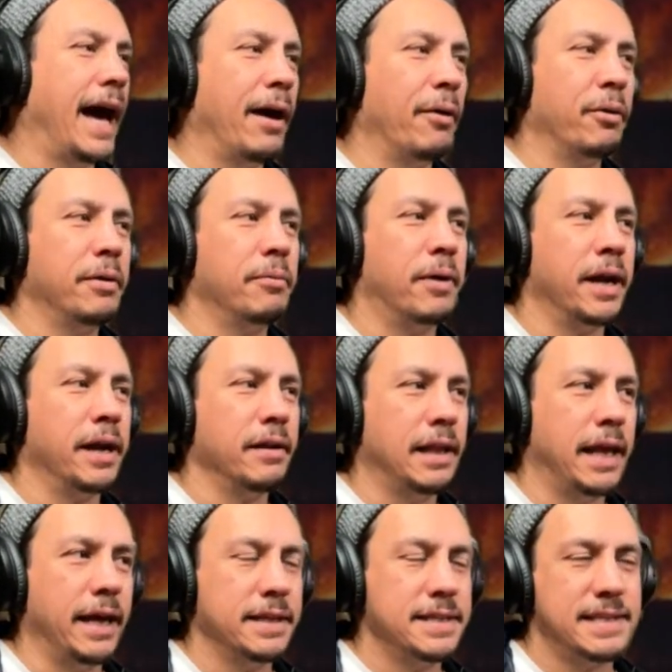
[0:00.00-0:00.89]
I would
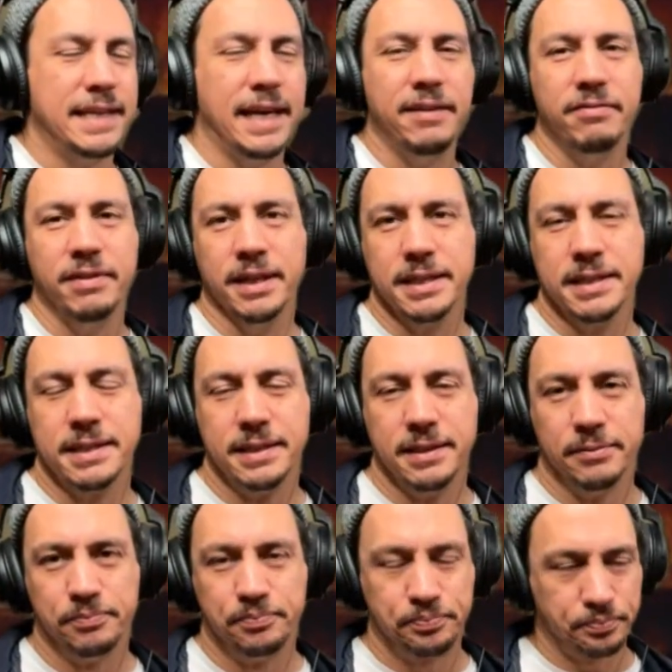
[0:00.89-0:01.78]
want to like save
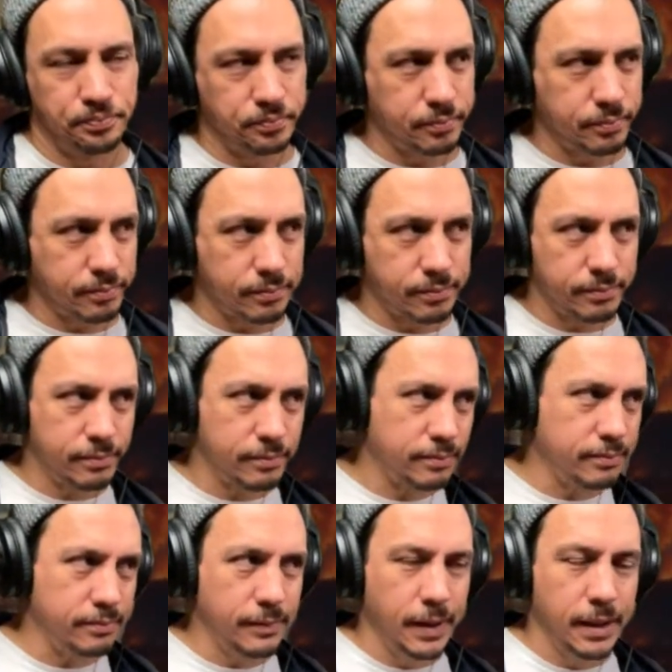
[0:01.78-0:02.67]
this,
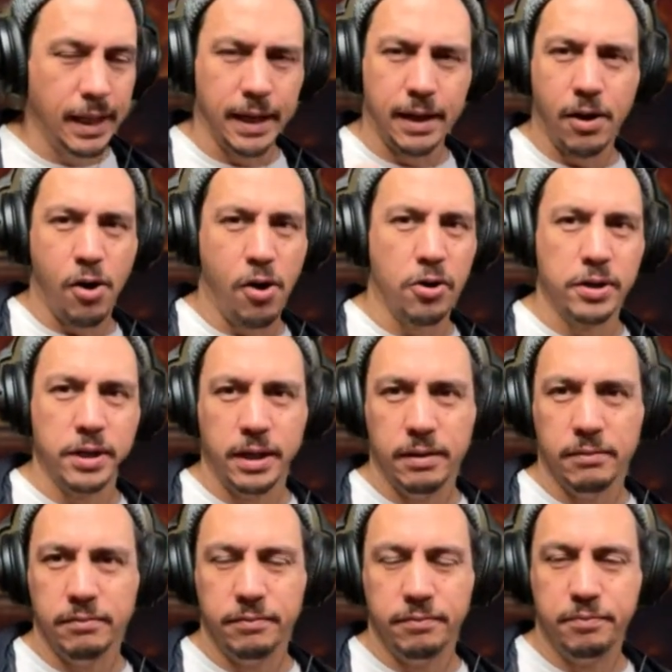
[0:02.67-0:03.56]
like hard
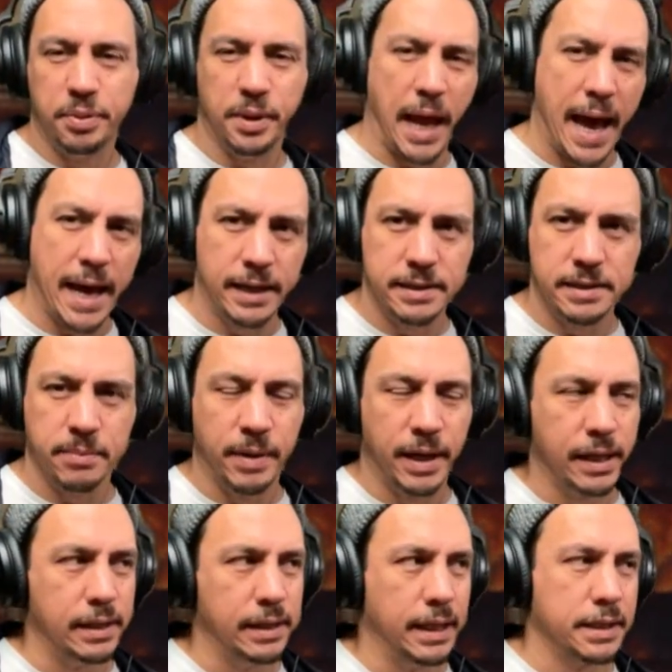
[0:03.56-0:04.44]
it, add it to
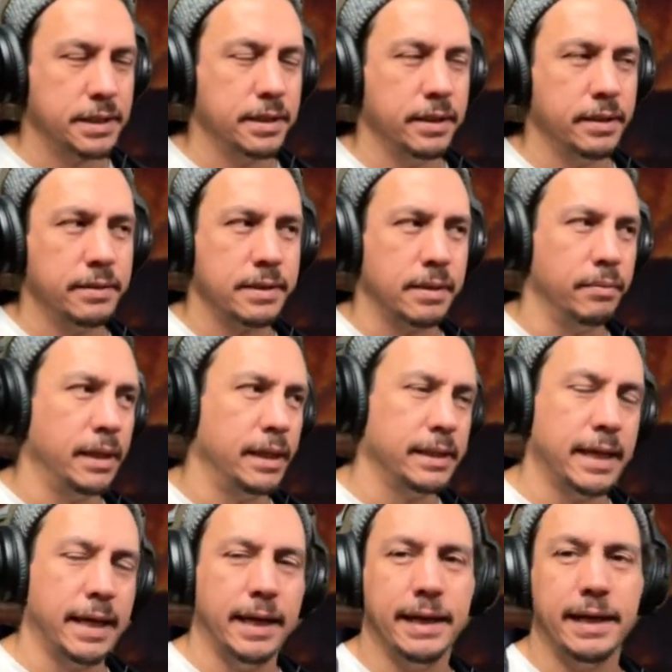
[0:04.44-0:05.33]
my collection, something
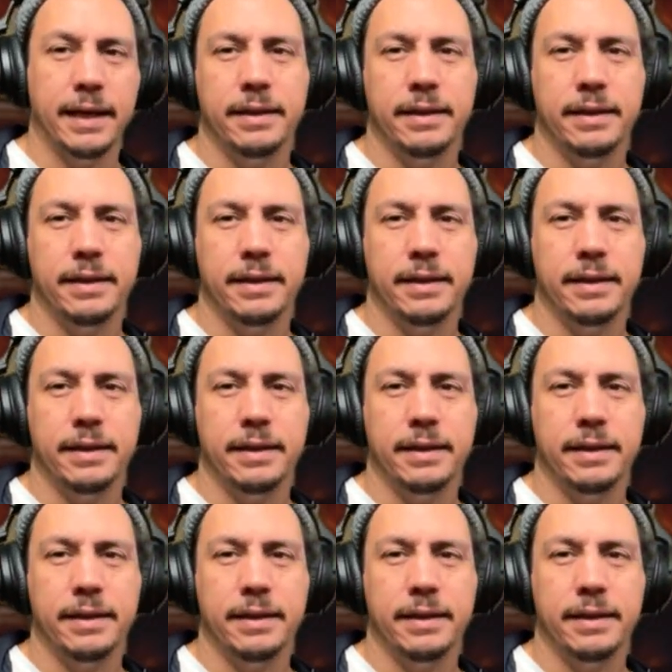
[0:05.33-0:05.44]
like that.